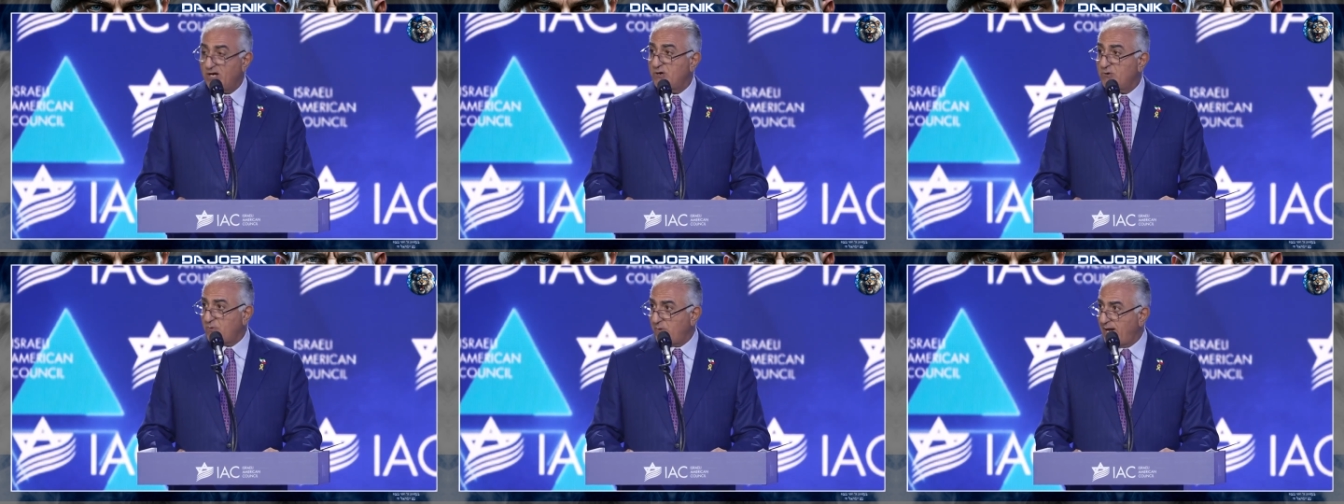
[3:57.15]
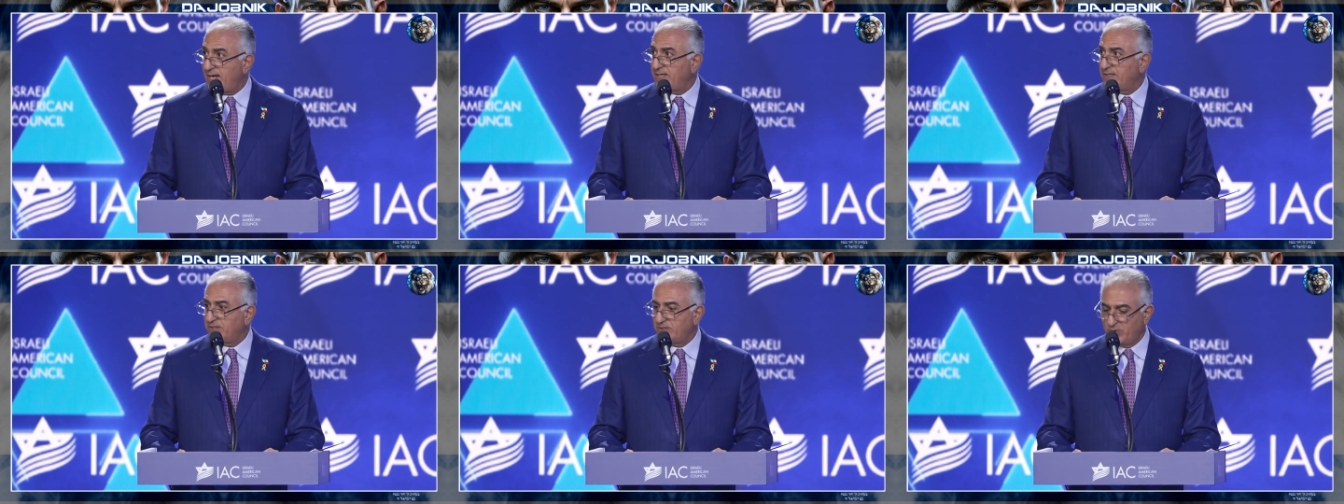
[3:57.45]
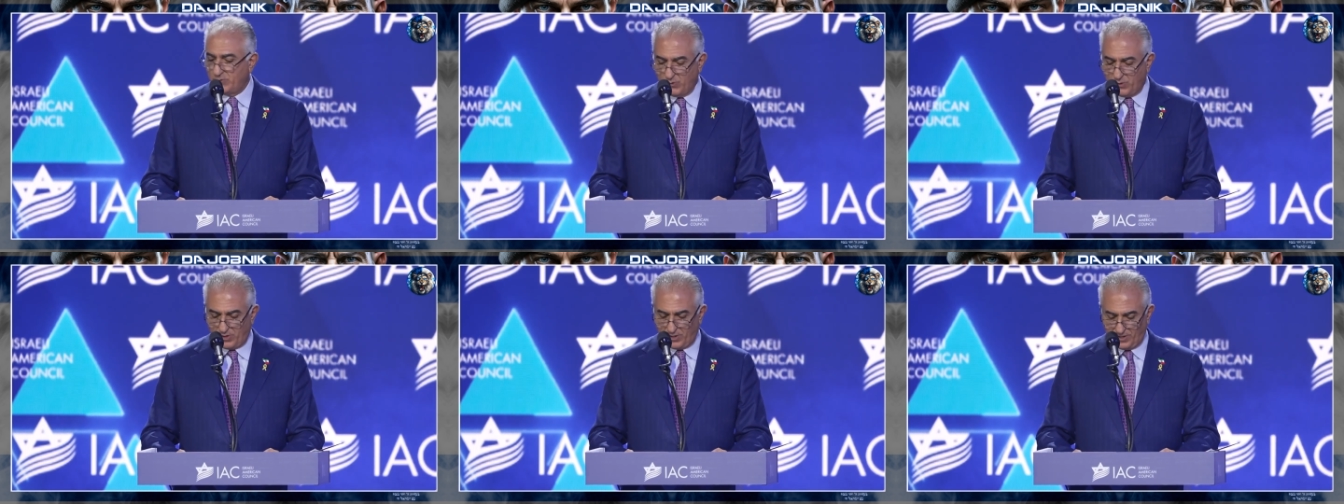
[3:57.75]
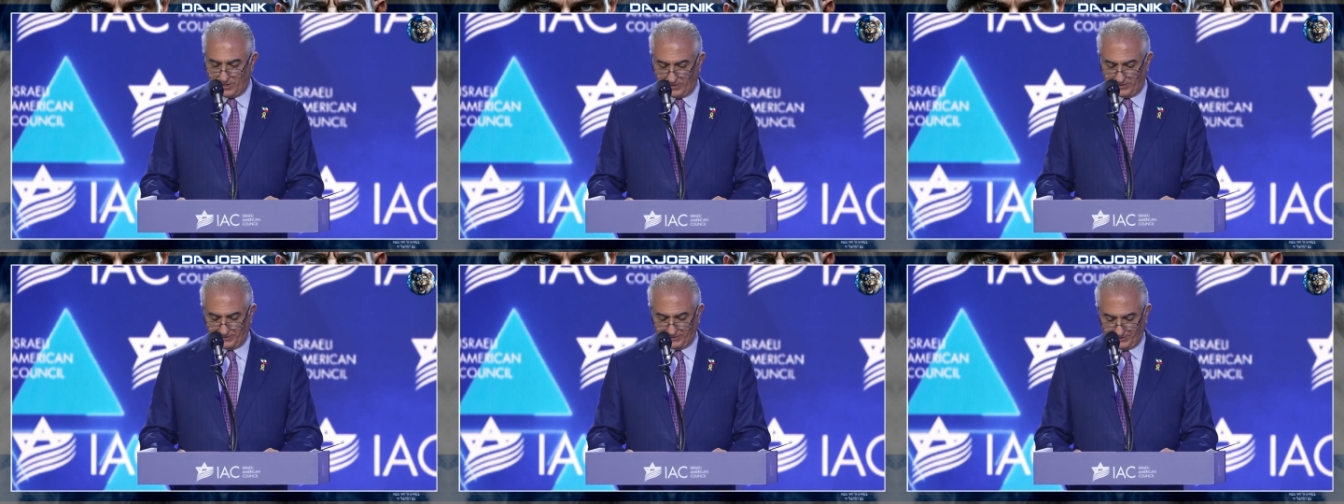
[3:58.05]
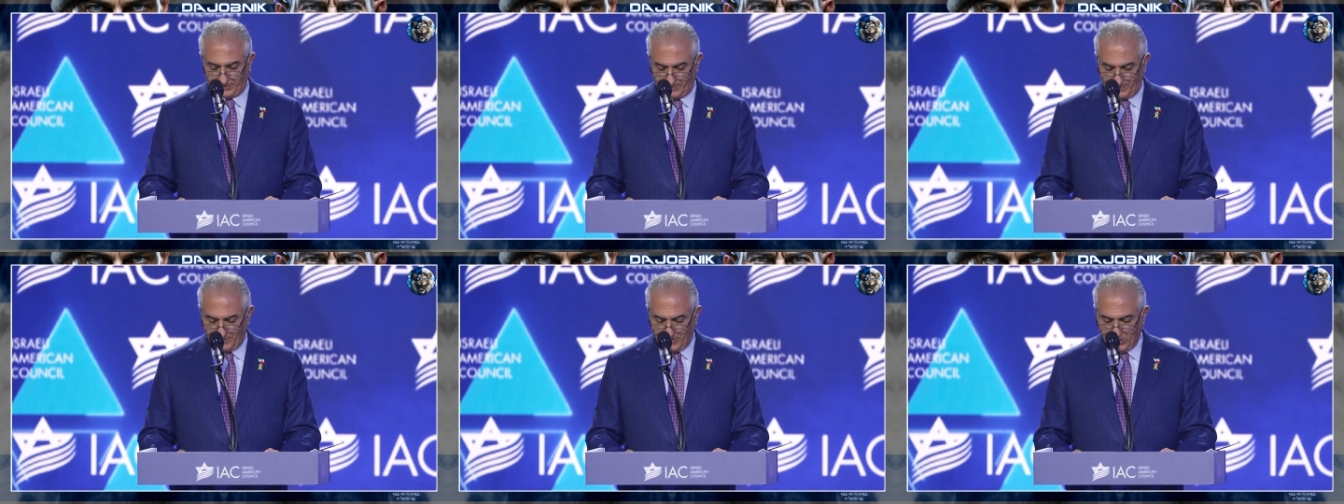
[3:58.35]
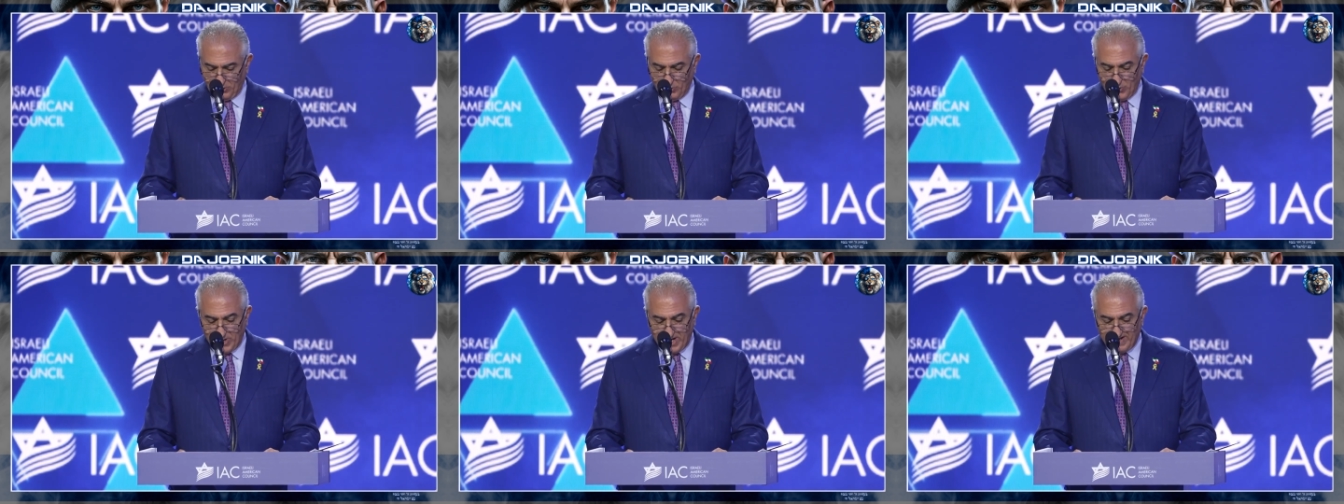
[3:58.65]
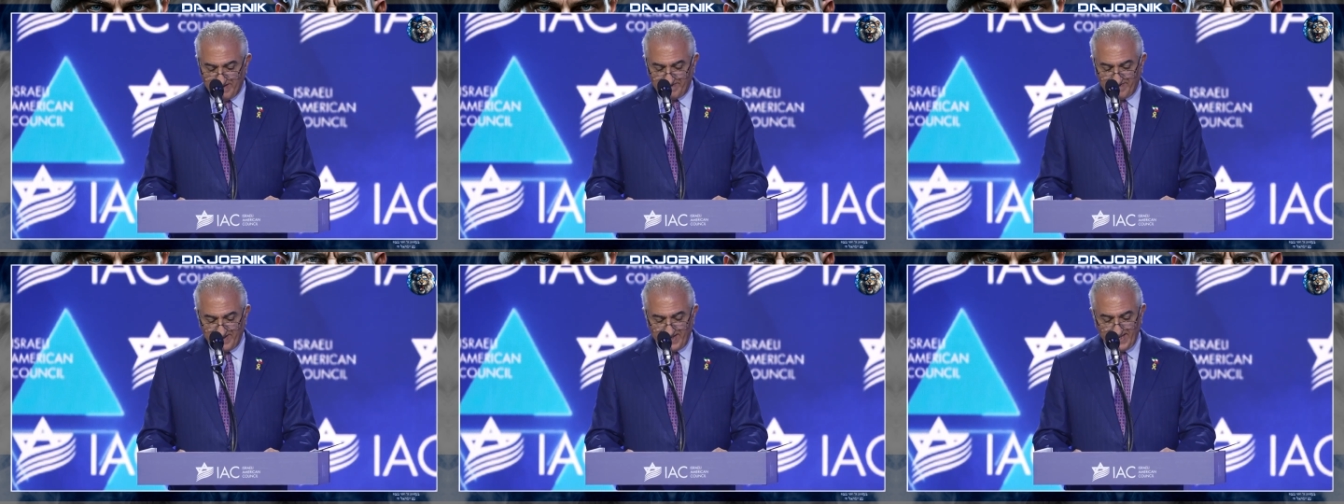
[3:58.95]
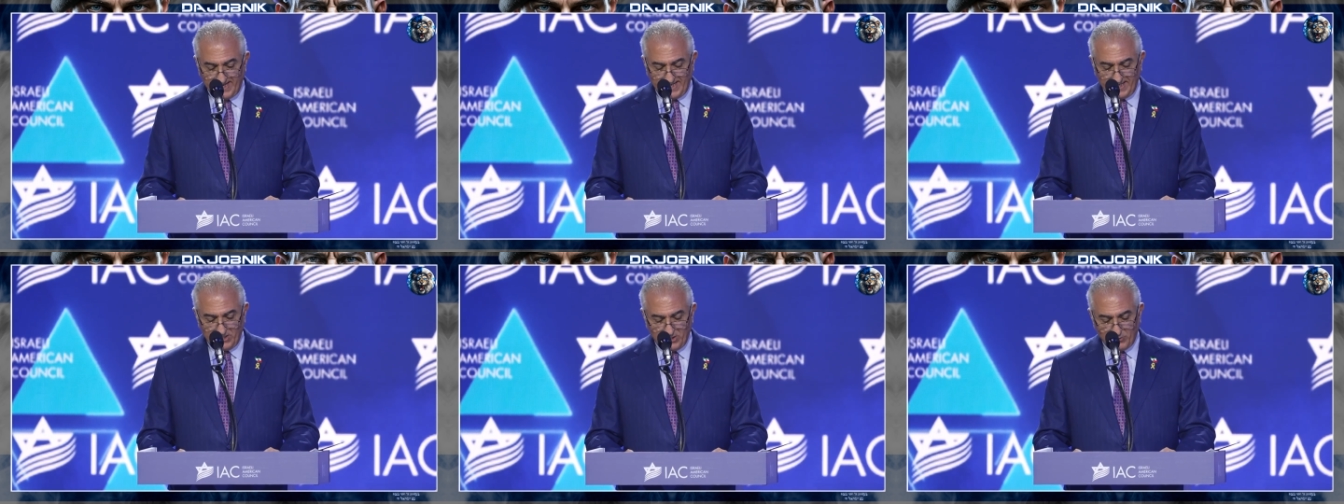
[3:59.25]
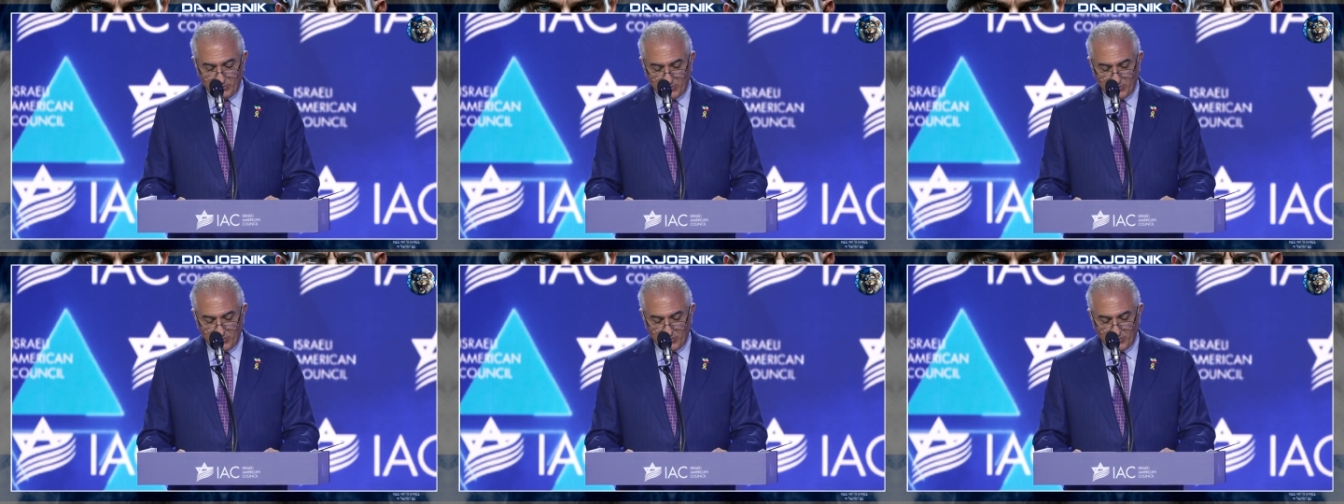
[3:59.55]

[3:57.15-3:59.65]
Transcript: around the world, waving in the